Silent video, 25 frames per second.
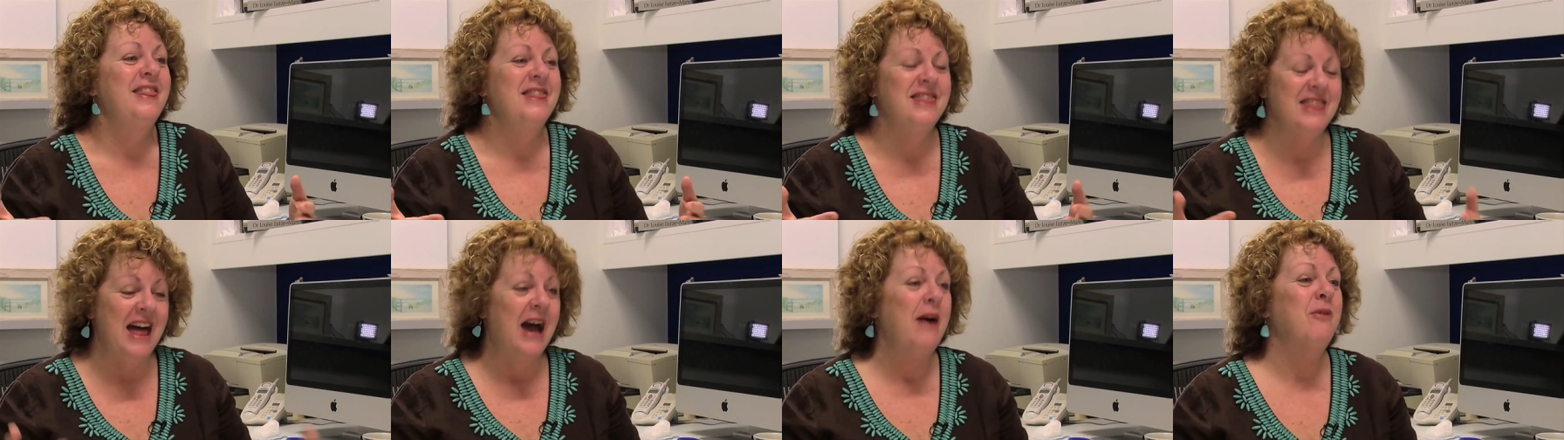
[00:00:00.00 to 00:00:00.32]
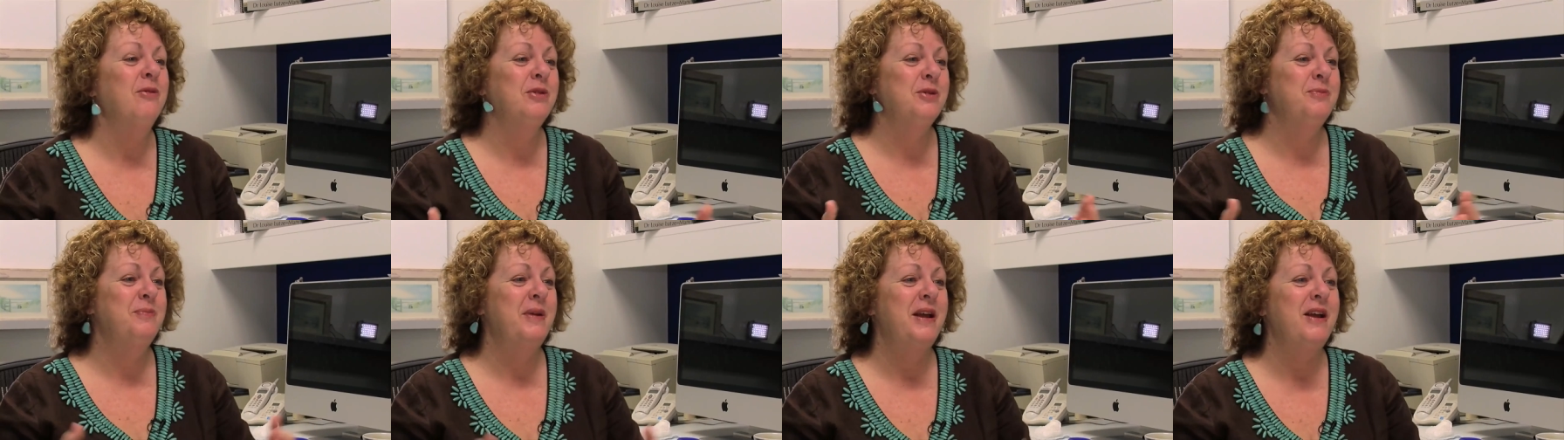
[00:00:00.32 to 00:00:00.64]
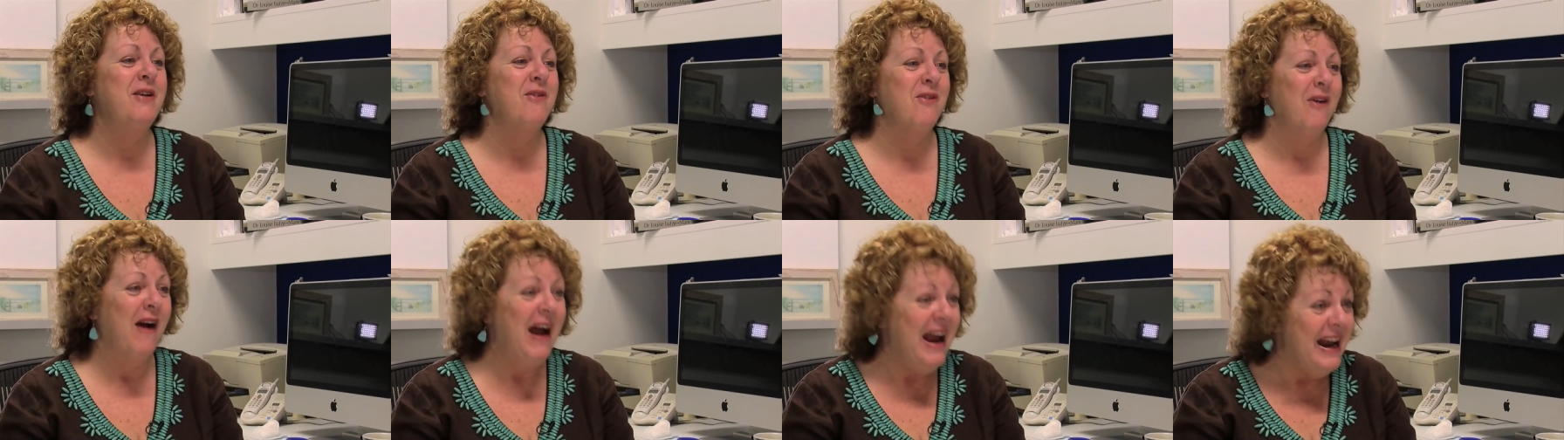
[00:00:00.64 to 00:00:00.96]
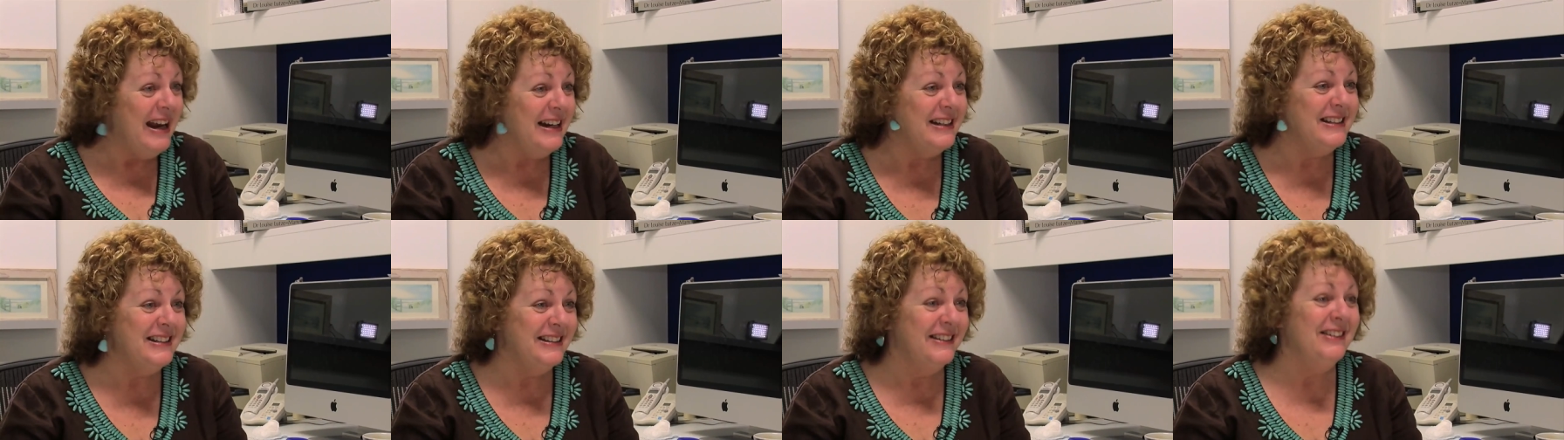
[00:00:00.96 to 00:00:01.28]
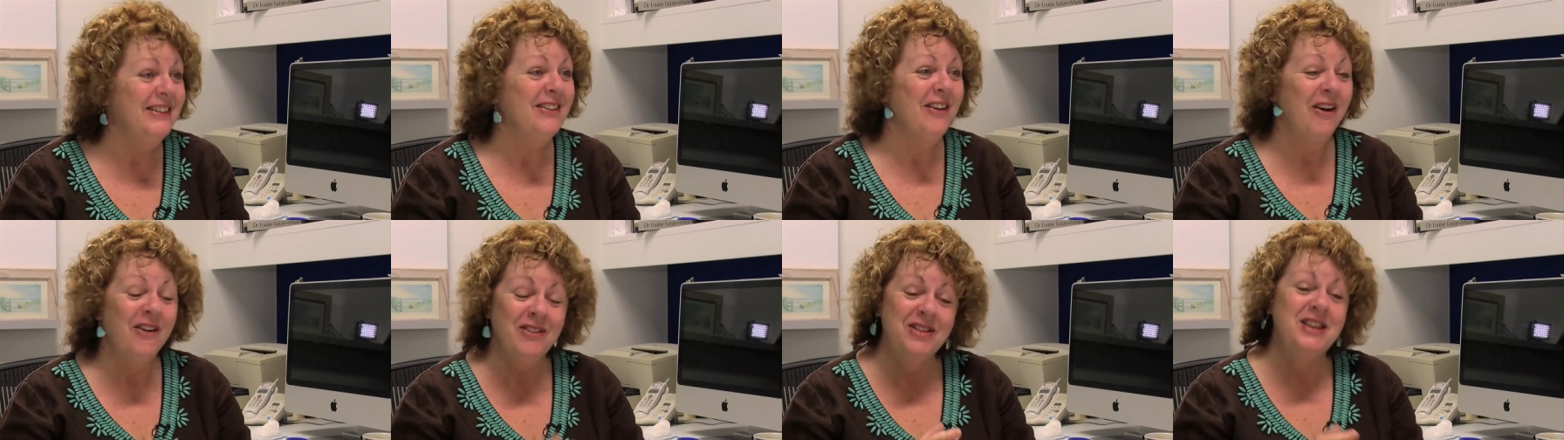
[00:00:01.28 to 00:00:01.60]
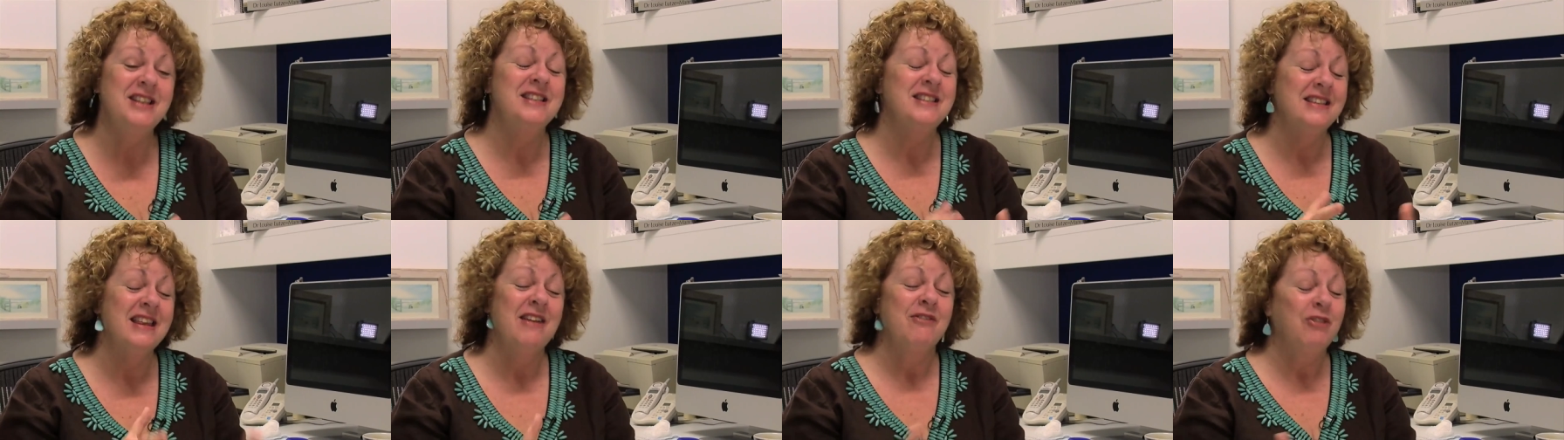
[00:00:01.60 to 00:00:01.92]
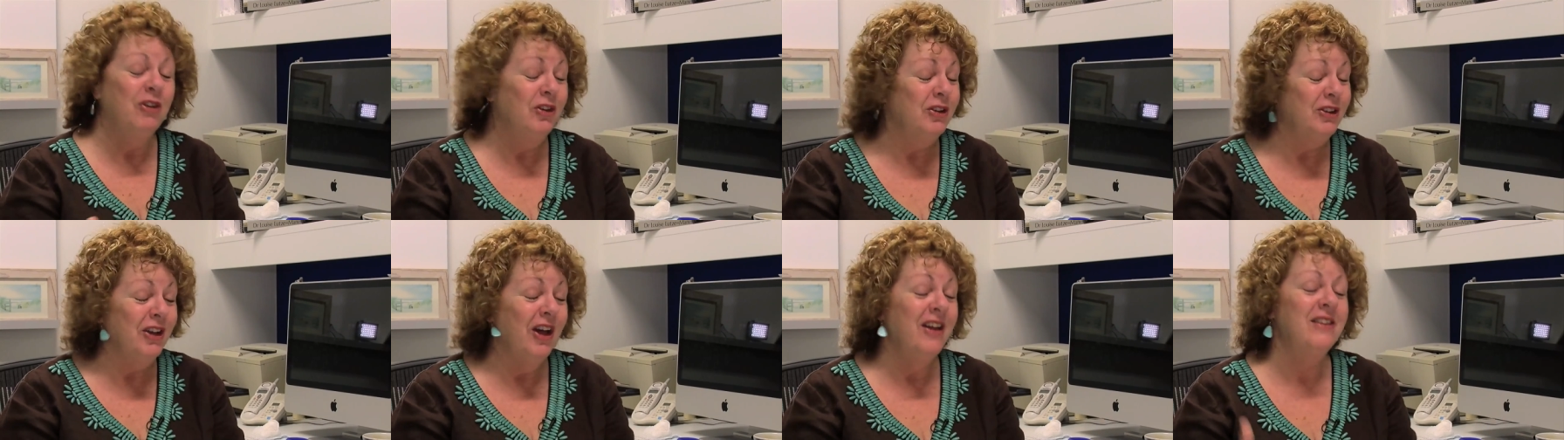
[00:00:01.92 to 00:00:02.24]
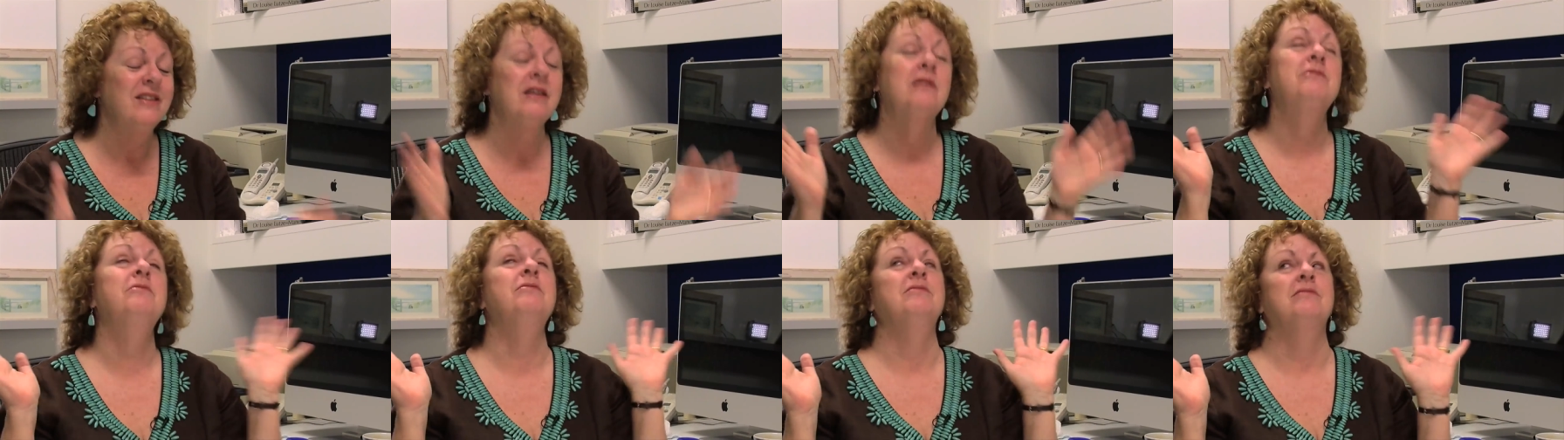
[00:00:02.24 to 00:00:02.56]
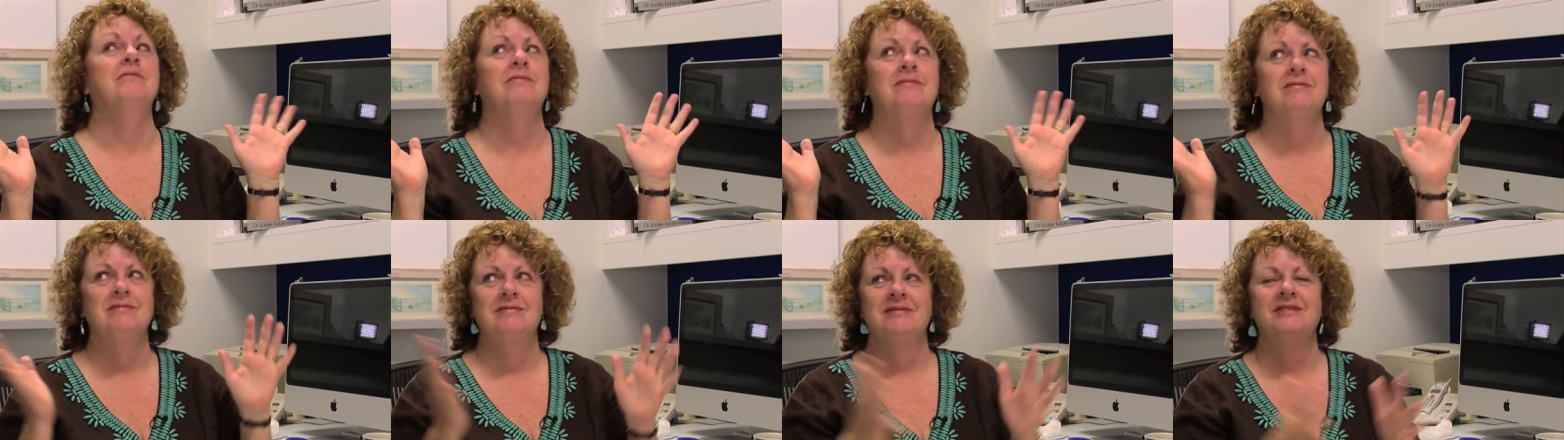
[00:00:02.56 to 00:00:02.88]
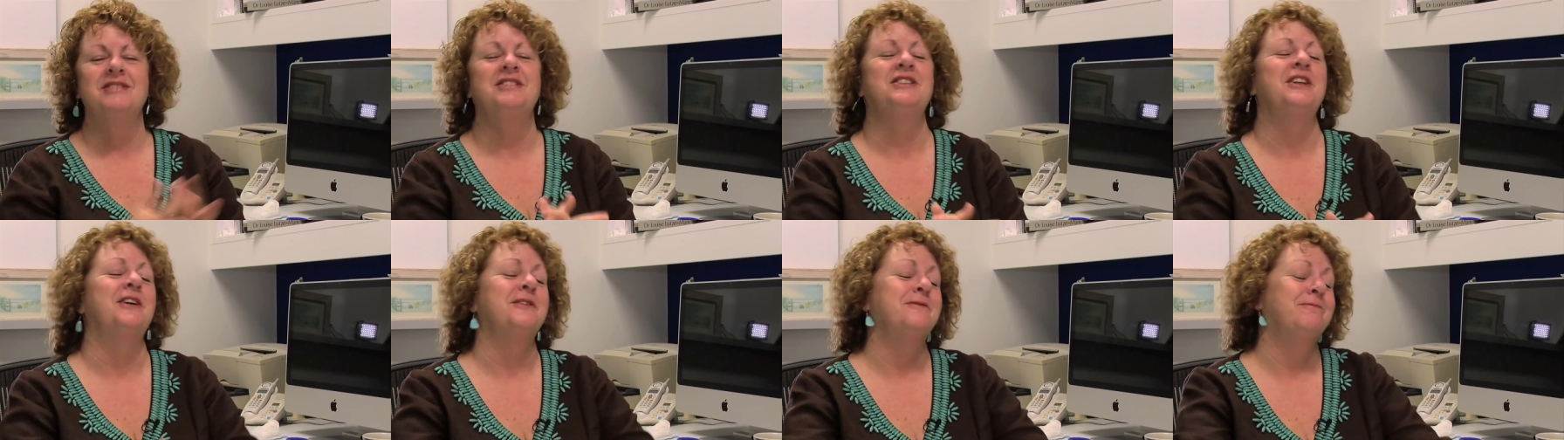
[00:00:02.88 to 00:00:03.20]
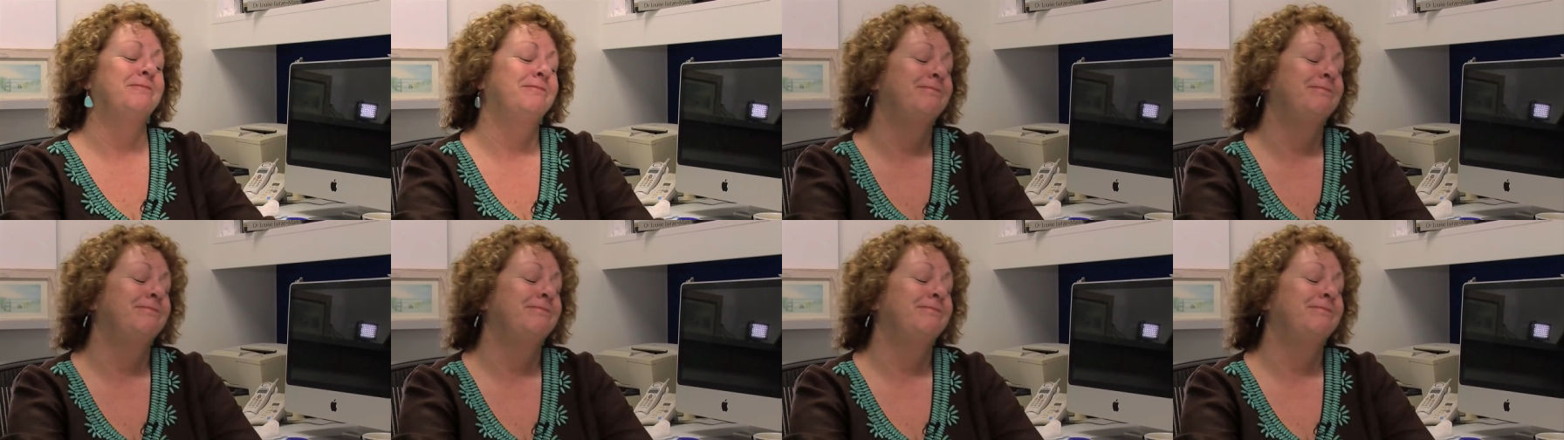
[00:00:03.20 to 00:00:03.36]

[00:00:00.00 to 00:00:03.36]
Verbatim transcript: That would be great. You know, this they've all learnt. Mm, so.